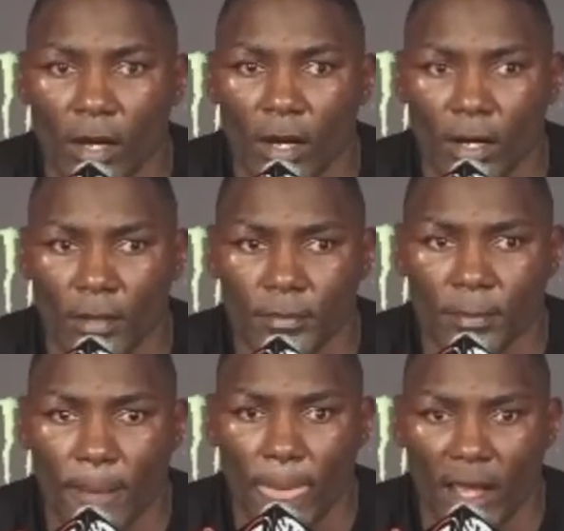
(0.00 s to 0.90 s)

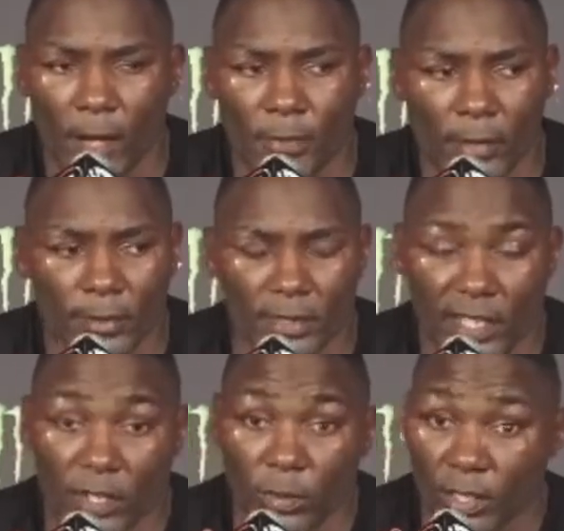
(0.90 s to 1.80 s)
I'll probably
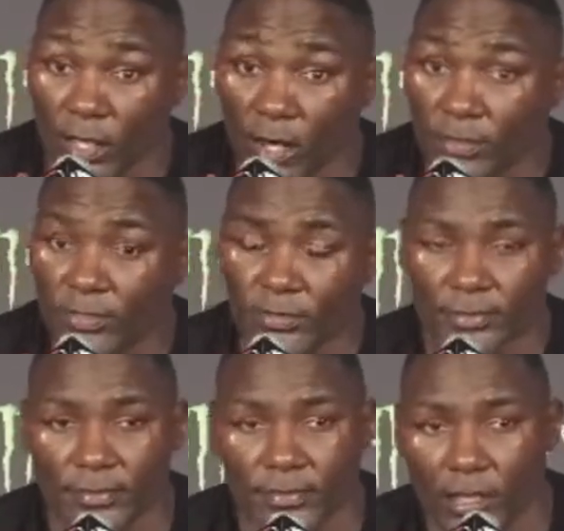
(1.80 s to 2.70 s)
take a week off,
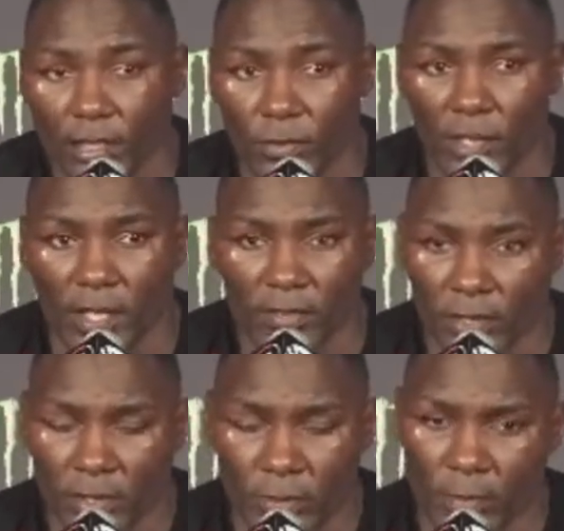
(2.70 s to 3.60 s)

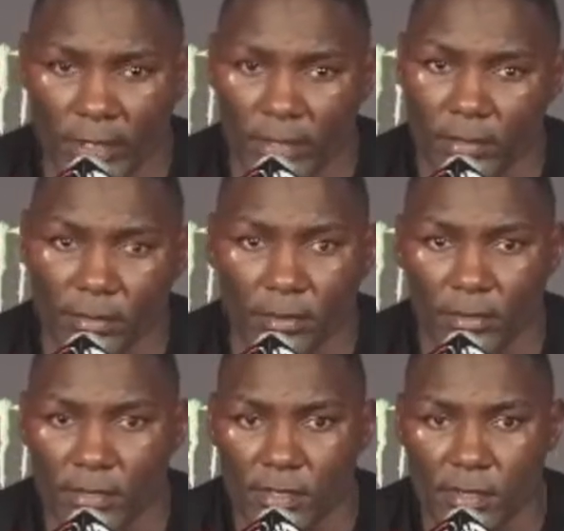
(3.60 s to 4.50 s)
recover a little bit,
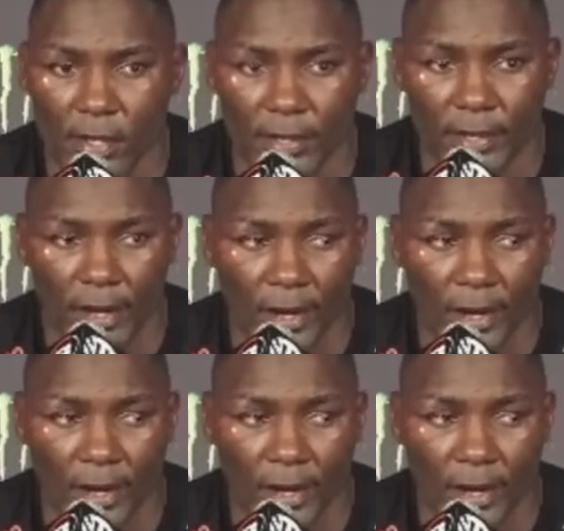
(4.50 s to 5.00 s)
and